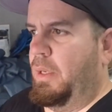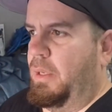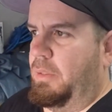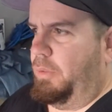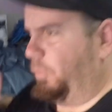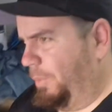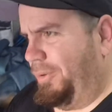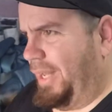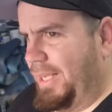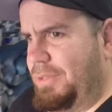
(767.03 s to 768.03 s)
The rubber
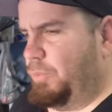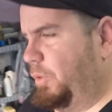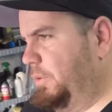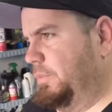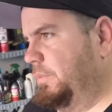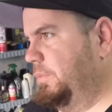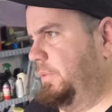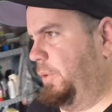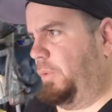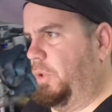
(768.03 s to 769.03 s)
lines weren't
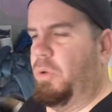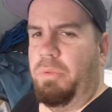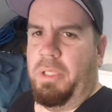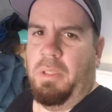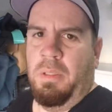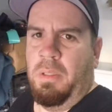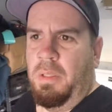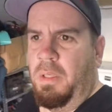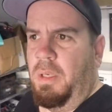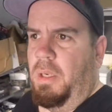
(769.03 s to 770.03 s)
holding,
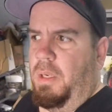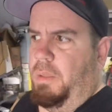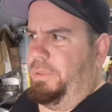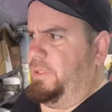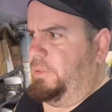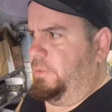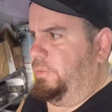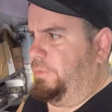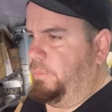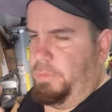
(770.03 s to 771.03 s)
because
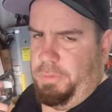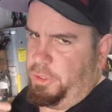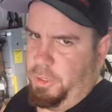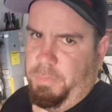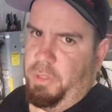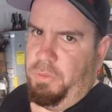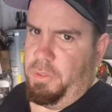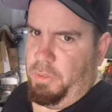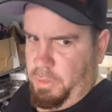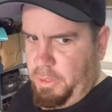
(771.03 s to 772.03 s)
you
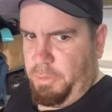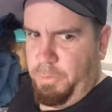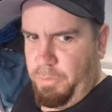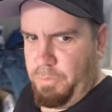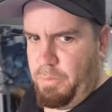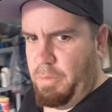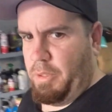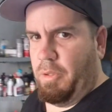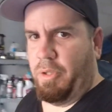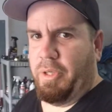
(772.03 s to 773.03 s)
need to be
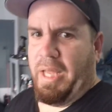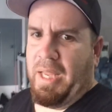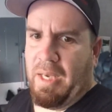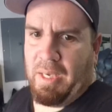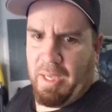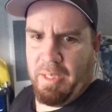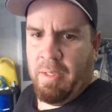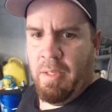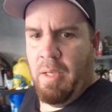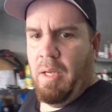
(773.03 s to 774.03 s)
using good AN line
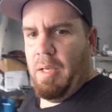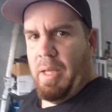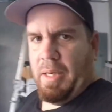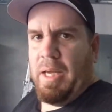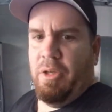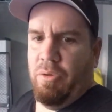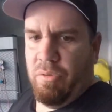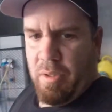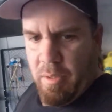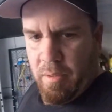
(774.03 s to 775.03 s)
like I
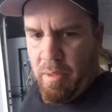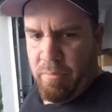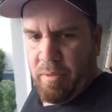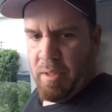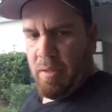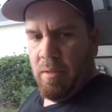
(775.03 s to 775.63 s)
used. Everything